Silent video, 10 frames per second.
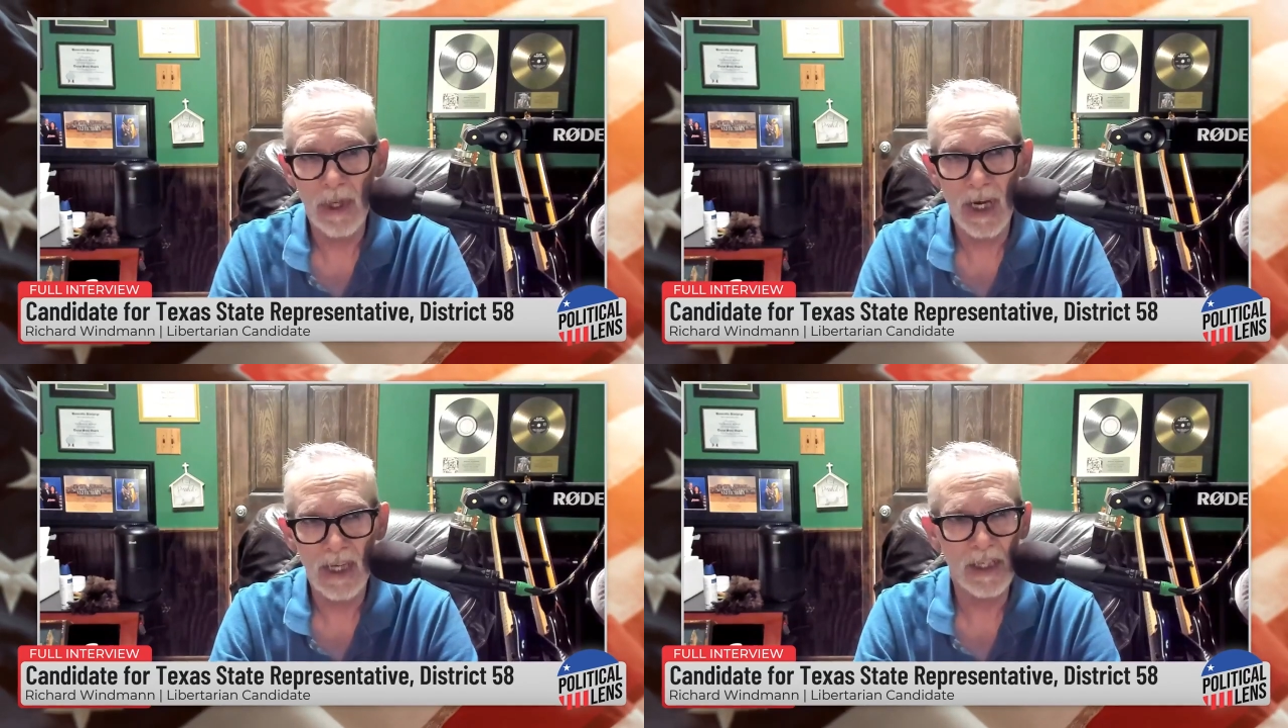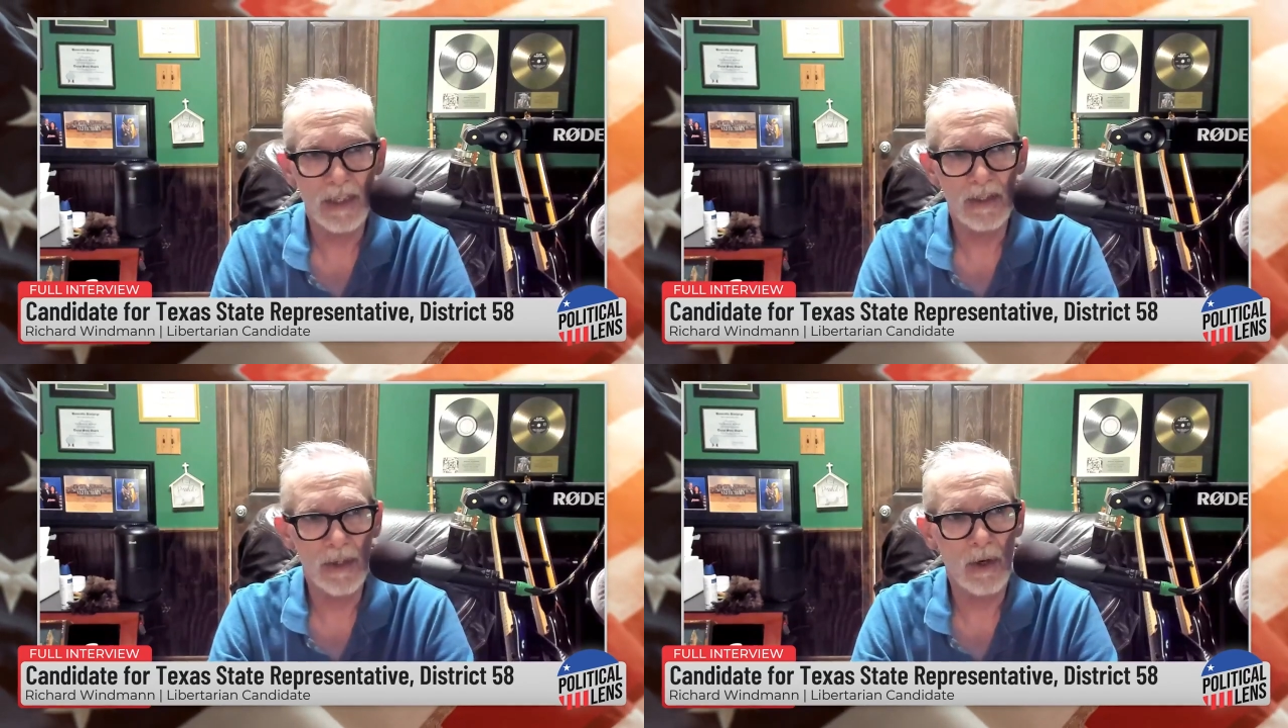I said
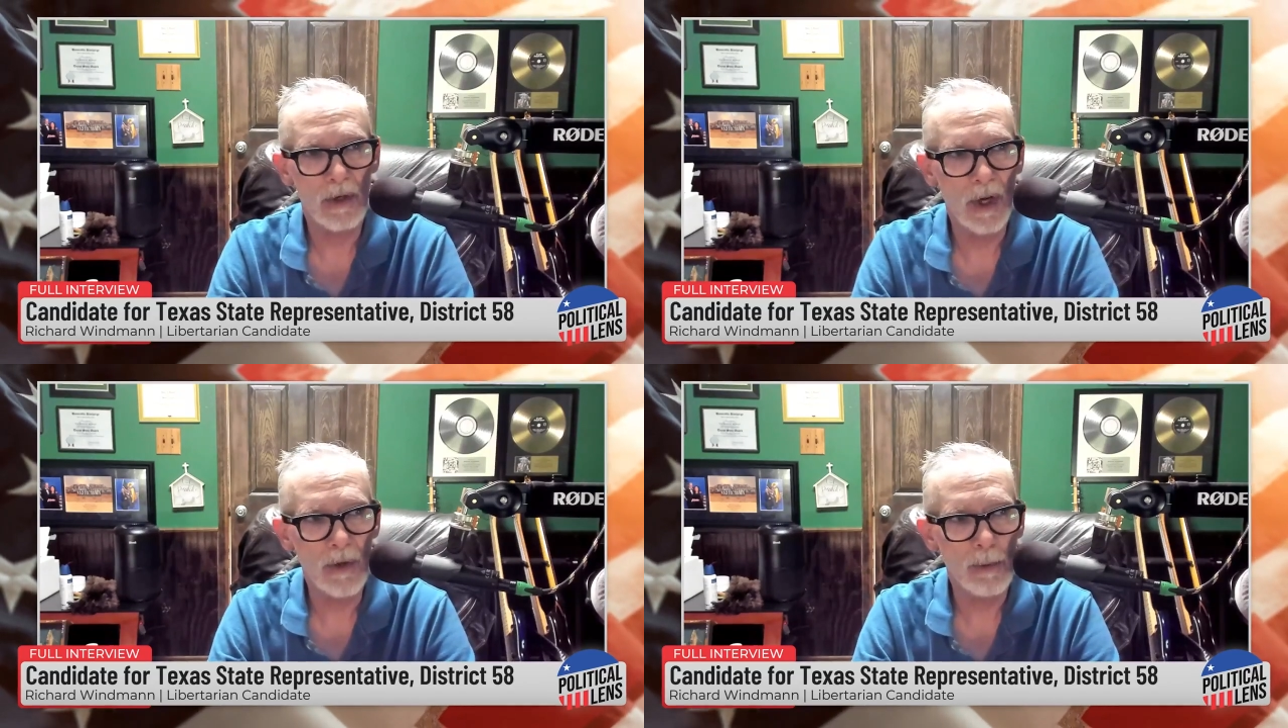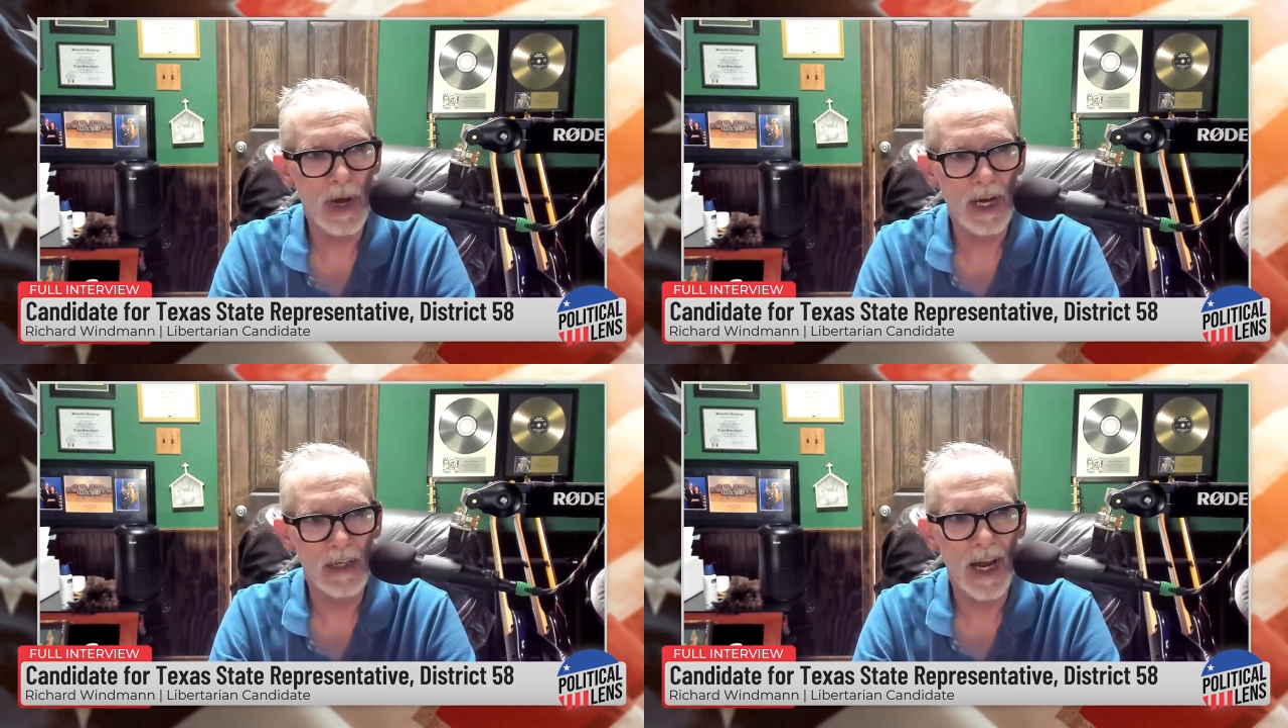this on another
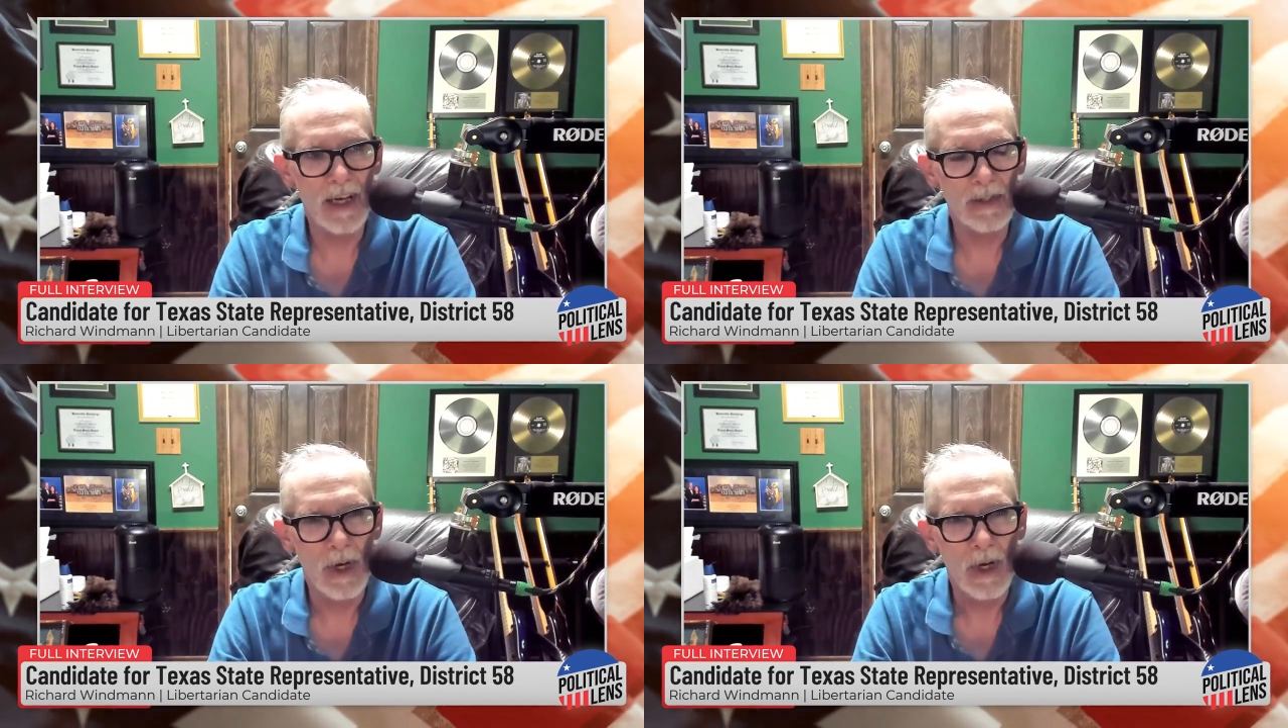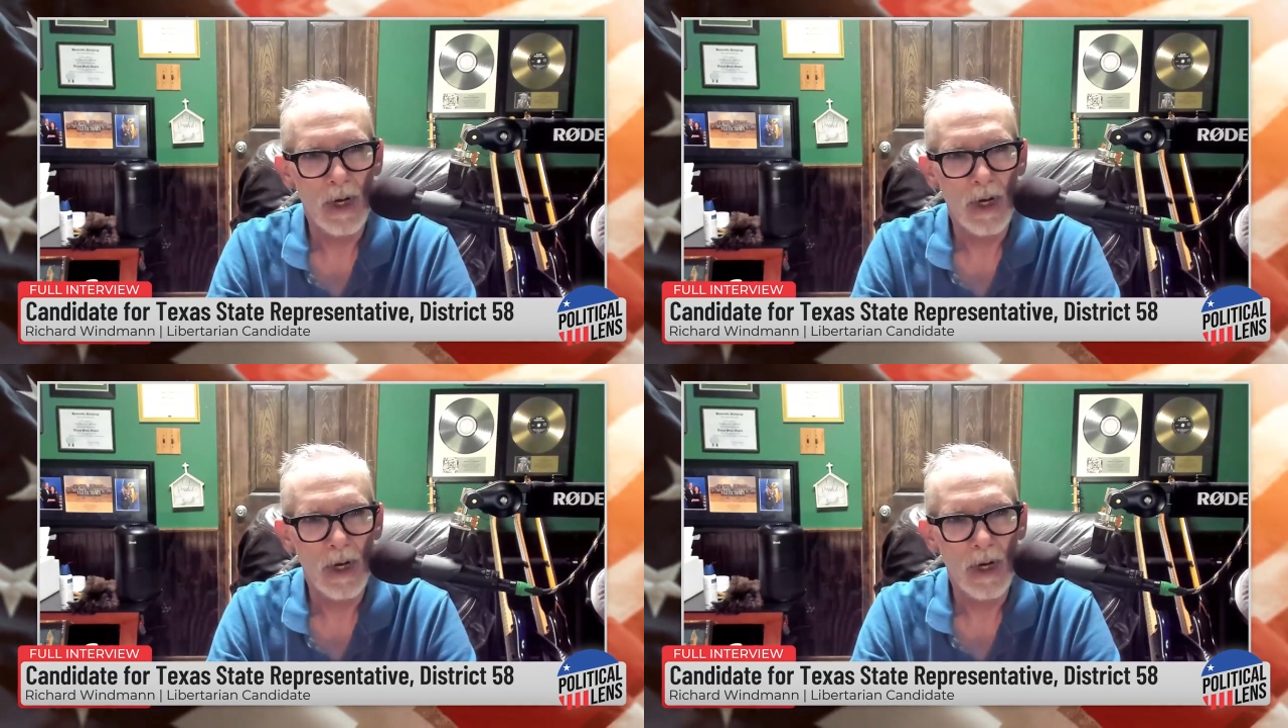podcast.